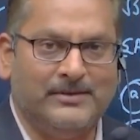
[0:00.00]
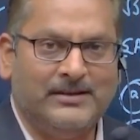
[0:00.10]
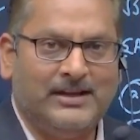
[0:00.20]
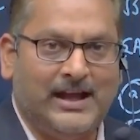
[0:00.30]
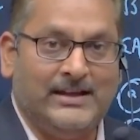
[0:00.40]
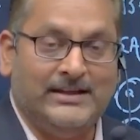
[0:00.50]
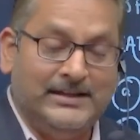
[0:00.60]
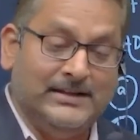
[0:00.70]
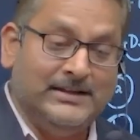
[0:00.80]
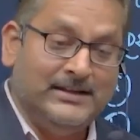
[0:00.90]
And
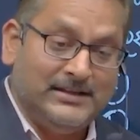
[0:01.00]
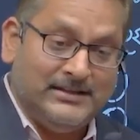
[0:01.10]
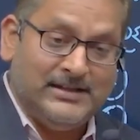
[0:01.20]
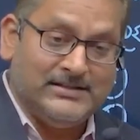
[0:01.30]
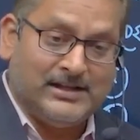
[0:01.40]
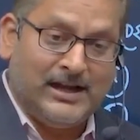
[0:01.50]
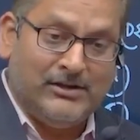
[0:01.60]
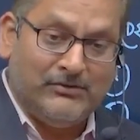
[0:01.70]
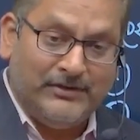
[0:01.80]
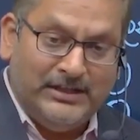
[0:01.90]
then there is a kind
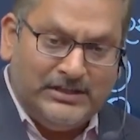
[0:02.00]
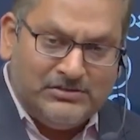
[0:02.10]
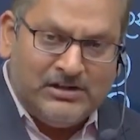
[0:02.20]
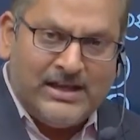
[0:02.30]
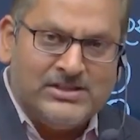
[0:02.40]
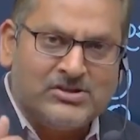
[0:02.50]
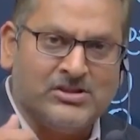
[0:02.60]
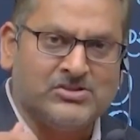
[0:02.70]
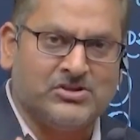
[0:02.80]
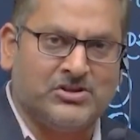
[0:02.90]
of individualized
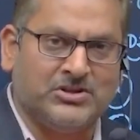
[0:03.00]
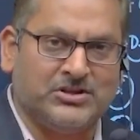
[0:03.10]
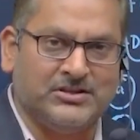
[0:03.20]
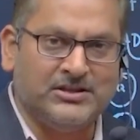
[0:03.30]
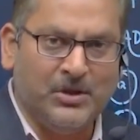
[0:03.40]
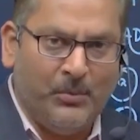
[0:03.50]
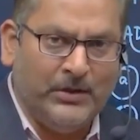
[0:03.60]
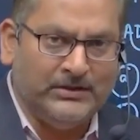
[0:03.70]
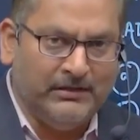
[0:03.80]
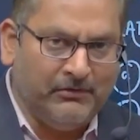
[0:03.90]
consideration.
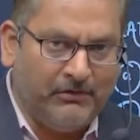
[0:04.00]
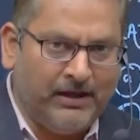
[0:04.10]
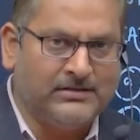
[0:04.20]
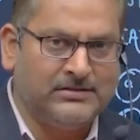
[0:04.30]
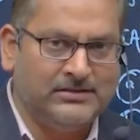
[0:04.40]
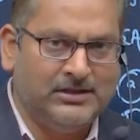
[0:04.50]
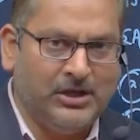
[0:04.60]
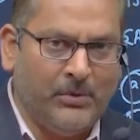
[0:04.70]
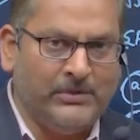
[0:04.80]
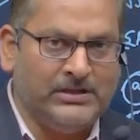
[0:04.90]
When they interact
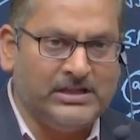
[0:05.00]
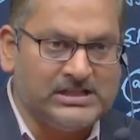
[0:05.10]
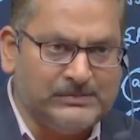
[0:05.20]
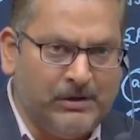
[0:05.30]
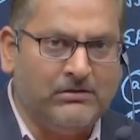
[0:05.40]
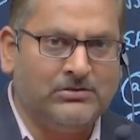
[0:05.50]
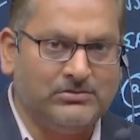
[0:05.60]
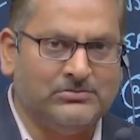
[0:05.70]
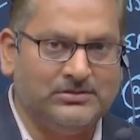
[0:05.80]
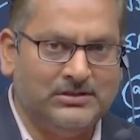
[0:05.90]
or when they respond
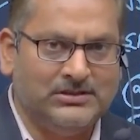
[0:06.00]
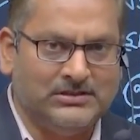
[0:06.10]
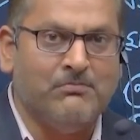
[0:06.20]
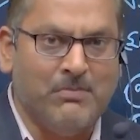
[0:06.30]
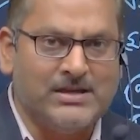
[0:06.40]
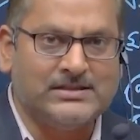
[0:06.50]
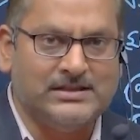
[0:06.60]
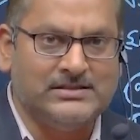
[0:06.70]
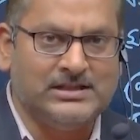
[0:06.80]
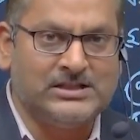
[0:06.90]
to the masses,
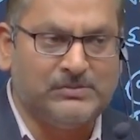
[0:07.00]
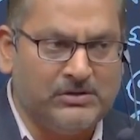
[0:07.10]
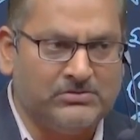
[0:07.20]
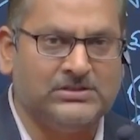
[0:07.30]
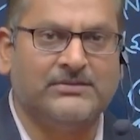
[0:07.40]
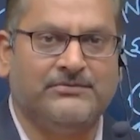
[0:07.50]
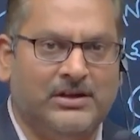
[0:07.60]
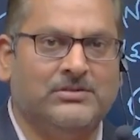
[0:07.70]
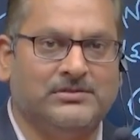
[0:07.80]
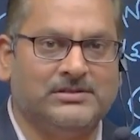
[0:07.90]
they respond to their
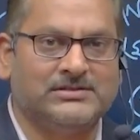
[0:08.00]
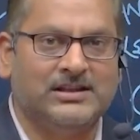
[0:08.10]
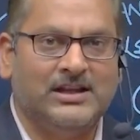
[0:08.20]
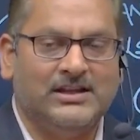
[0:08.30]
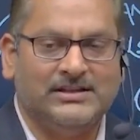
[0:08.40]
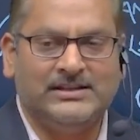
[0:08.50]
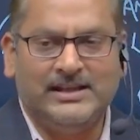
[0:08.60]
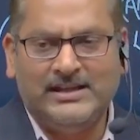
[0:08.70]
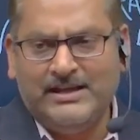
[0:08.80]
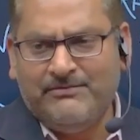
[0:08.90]
followers, then
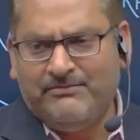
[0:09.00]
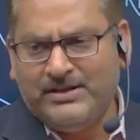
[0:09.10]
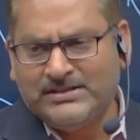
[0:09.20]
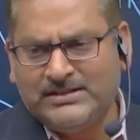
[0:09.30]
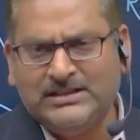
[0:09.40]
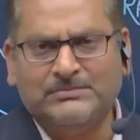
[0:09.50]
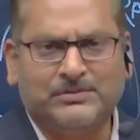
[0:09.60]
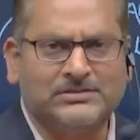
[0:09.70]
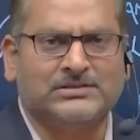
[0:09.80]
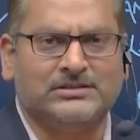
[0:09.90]
every single
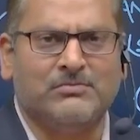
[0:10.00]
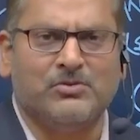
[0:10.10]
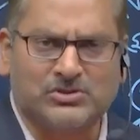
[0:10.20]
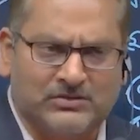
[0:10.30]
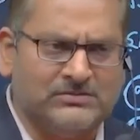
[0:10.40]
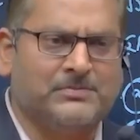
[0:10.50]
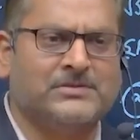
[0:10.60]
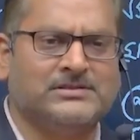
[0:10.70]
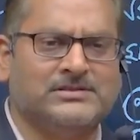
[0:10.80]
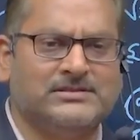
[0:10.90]
person, or most of the
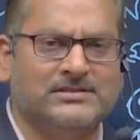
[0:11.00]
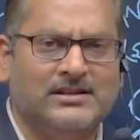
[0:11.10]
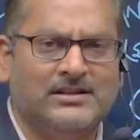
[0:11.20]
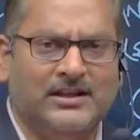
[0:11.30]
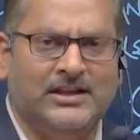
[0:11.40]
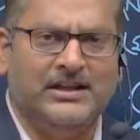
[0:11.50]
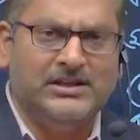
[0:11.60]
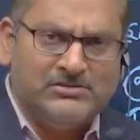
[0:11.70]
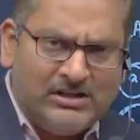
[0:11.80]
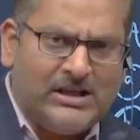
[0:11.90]
persons in
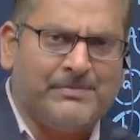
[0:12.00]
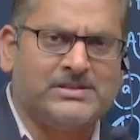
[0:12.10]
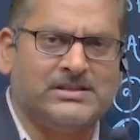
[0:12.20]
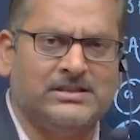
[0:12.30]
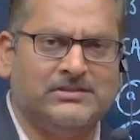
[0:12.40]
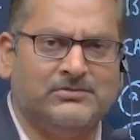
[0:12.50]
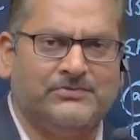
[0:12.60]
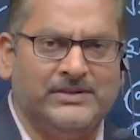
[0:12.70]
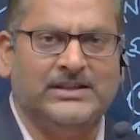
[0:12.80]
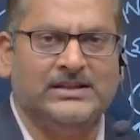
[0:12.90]
individual capacity, would
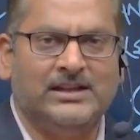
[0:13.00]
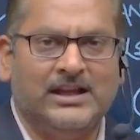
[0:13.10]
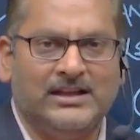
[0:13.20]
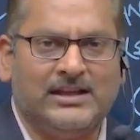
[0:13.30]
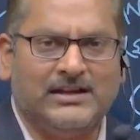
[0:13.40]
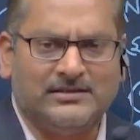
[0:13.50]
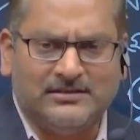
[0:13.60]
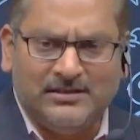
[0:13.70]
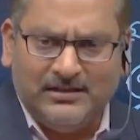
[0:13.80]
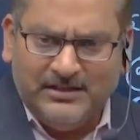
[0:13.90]
feel that
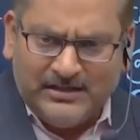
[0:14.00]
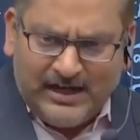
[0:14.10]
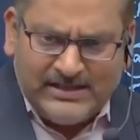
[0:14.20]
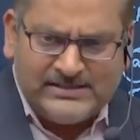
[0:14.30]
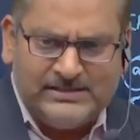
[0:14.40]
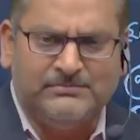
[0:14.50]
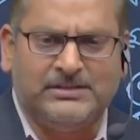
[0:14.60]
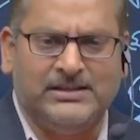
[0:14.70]
the leader has something